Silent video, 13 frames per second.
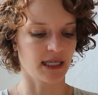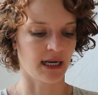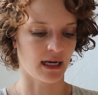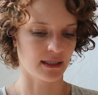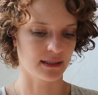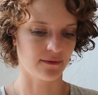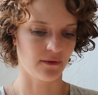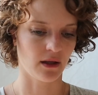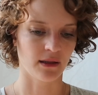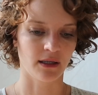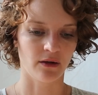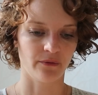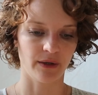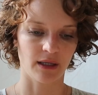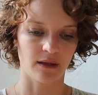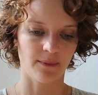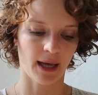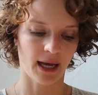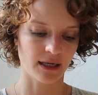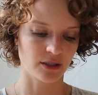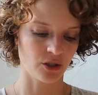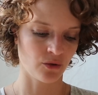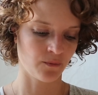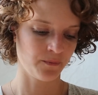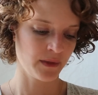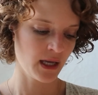and it has a little V in the back
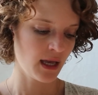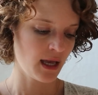too.